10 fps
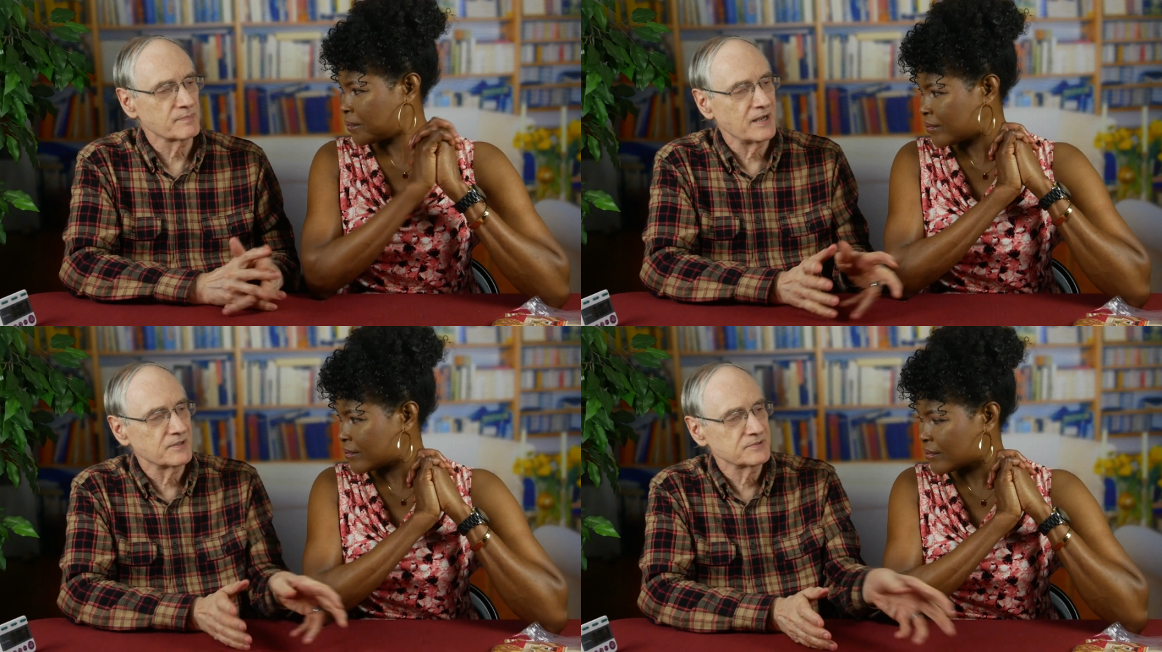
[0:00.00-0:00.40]

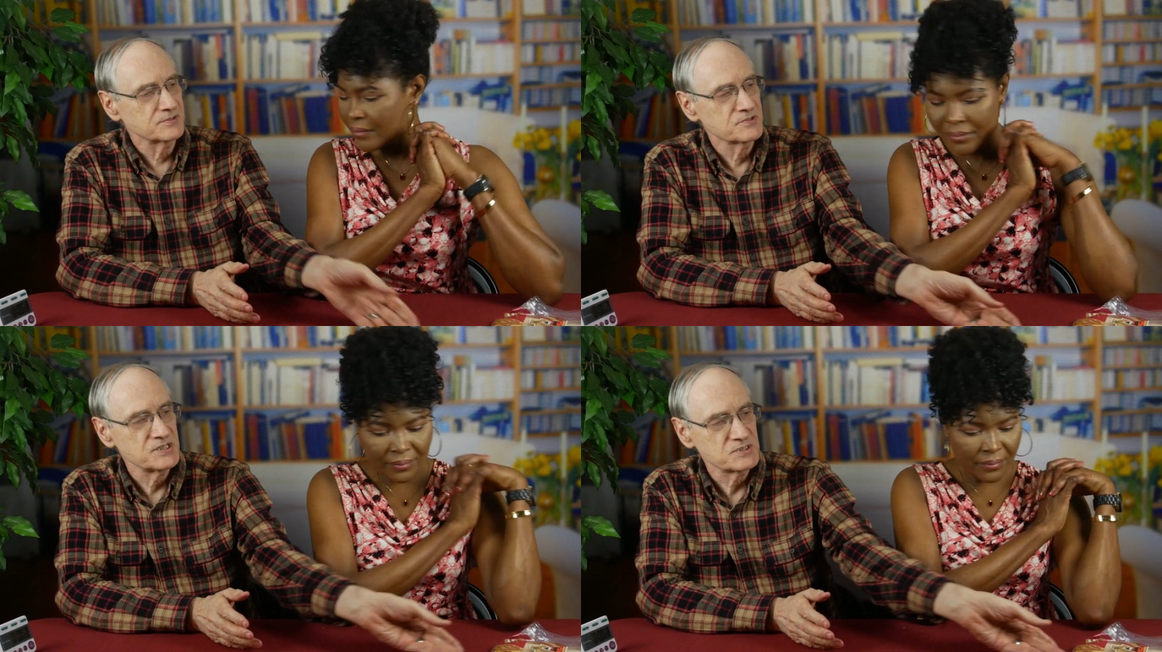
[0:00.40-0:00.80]
Speaker 1: about
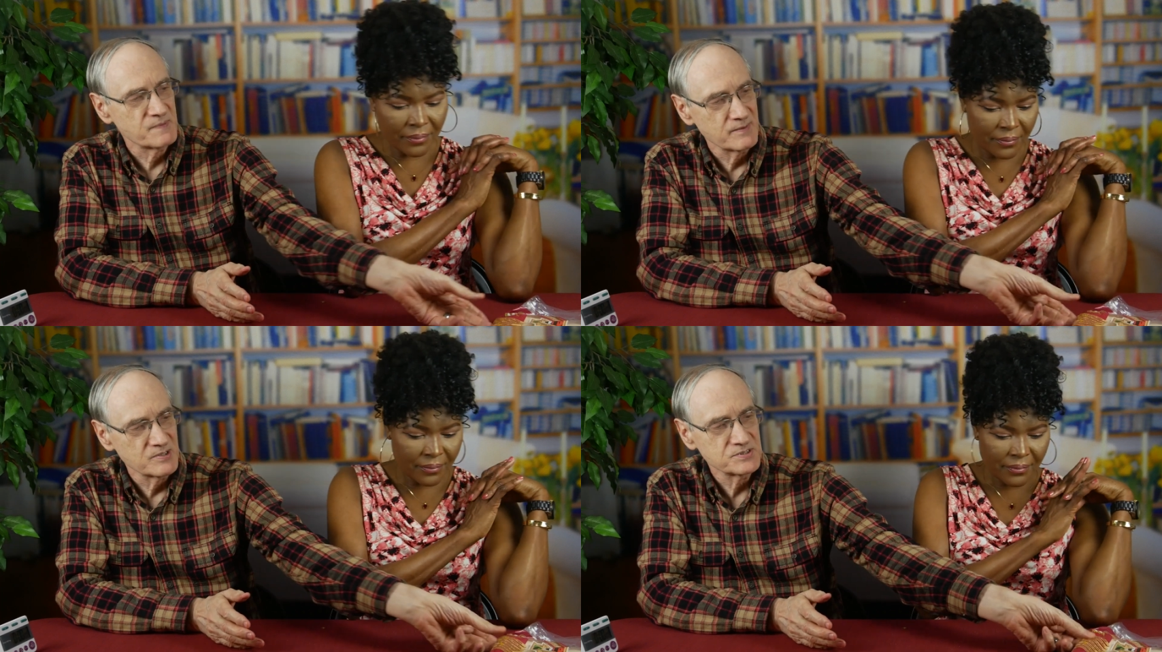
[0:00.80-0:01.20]
these
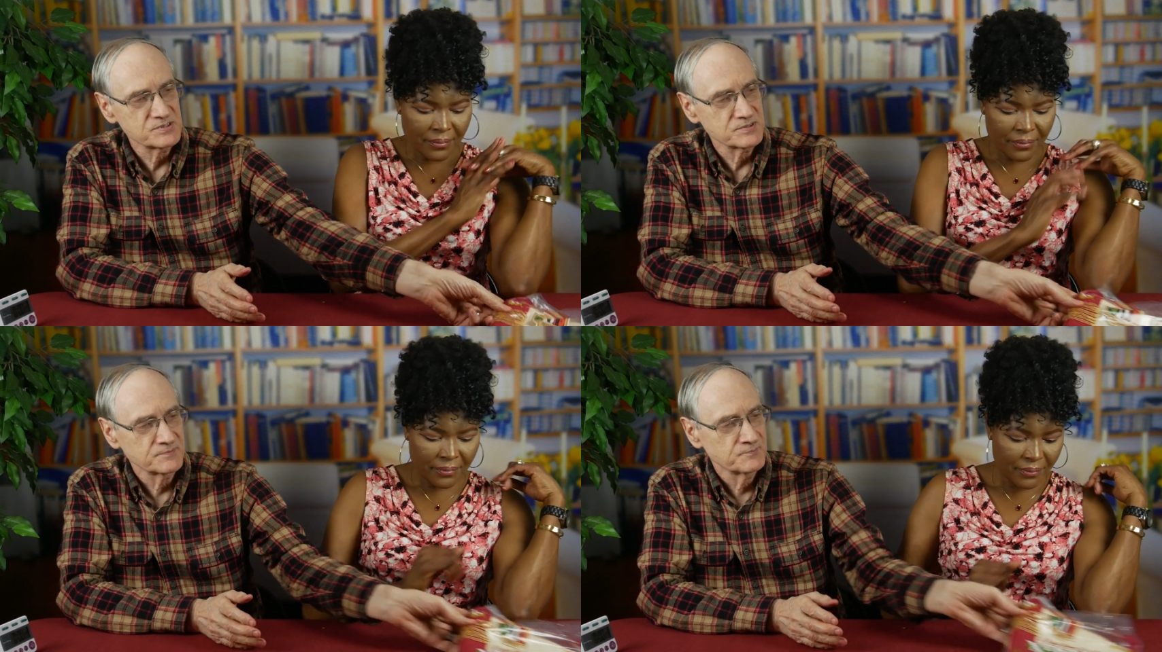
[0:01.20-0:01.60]

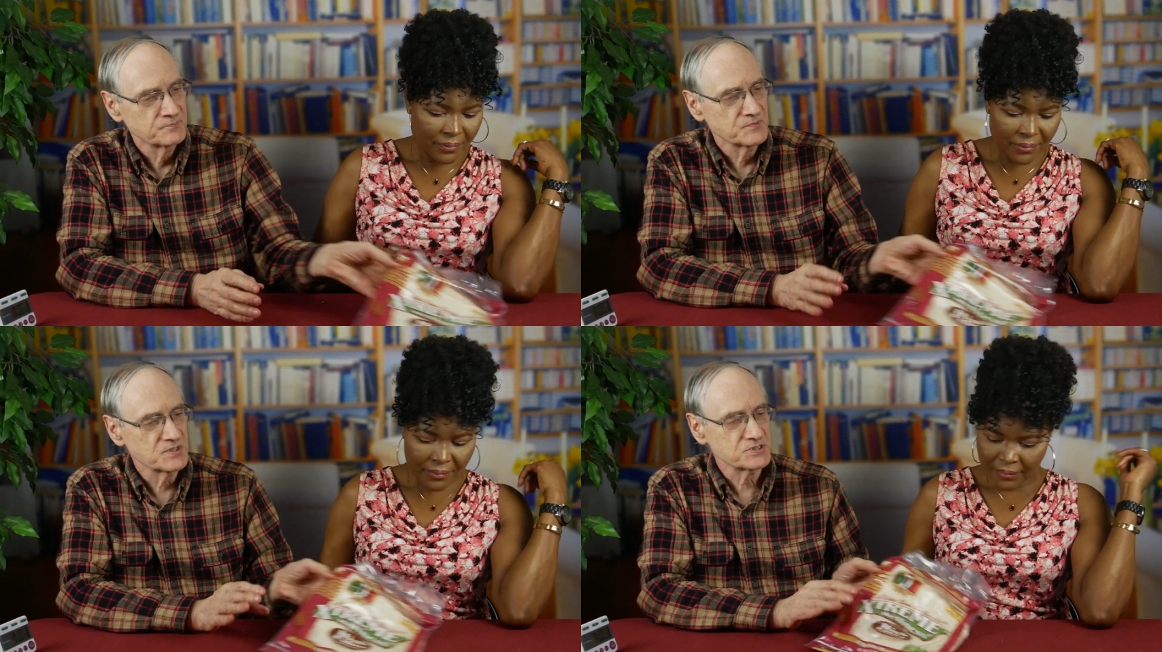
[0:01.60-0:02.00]
babies.
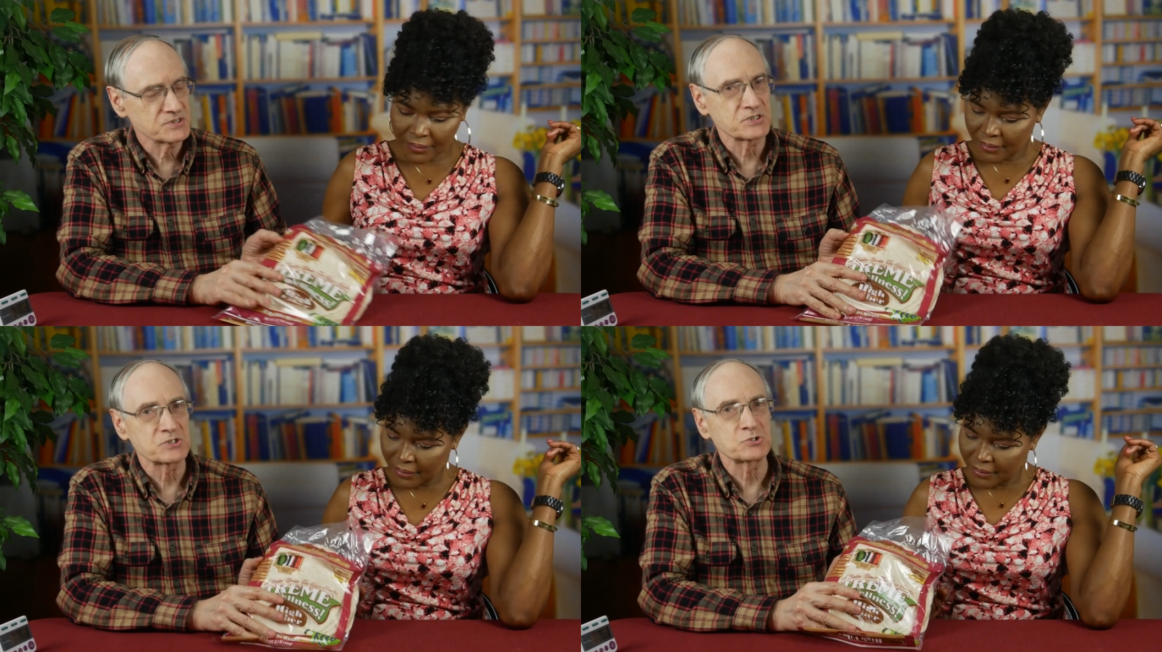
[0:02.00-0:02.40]
This
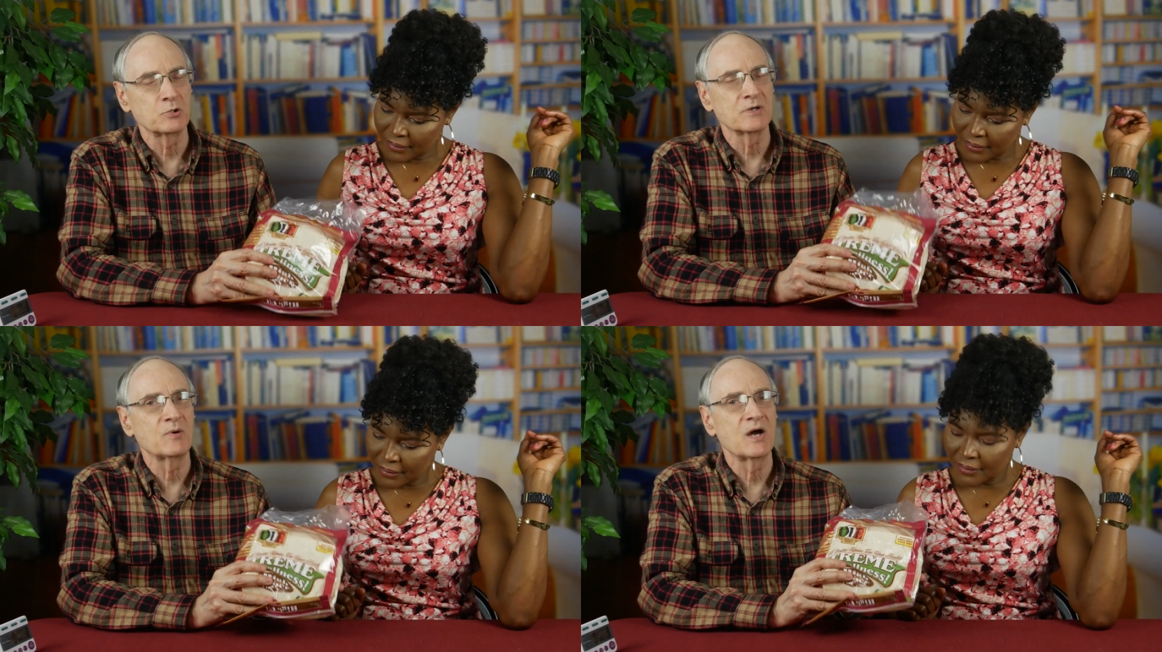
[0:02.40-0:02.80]
is the
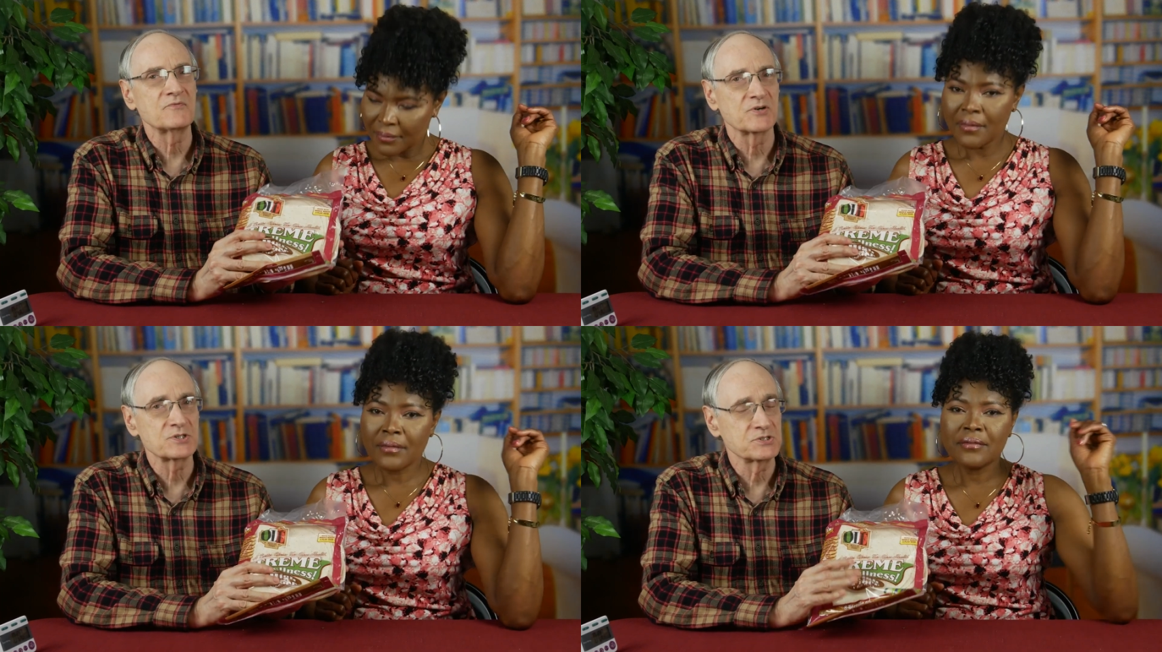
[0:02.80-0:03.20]

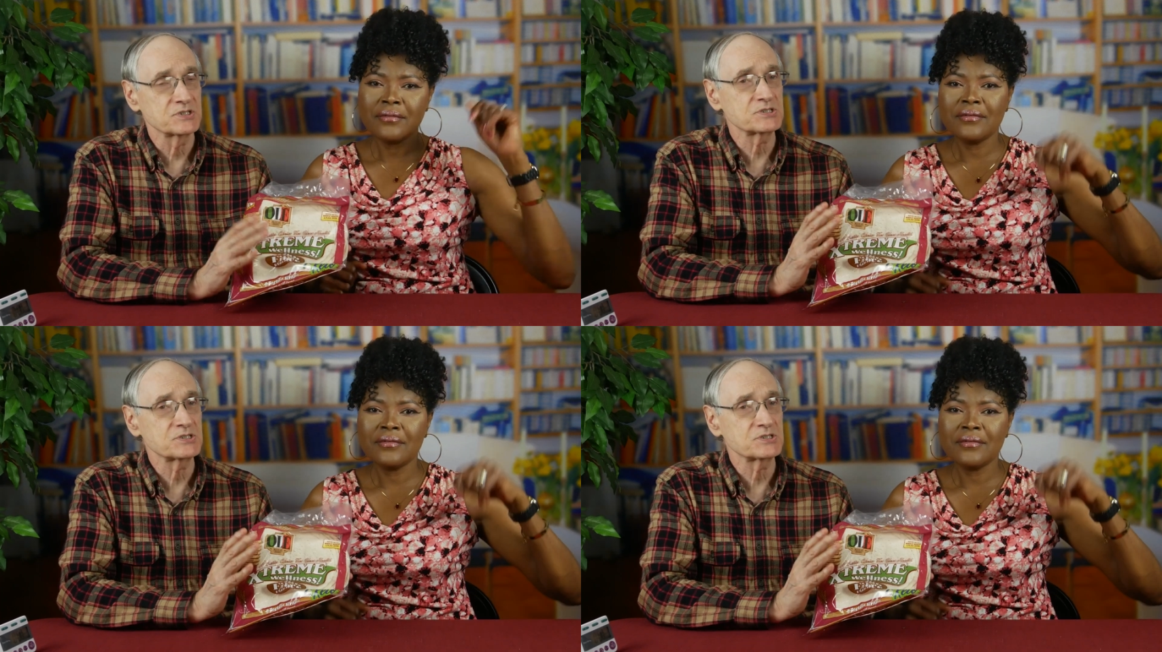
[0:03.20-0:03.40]
store-bought version.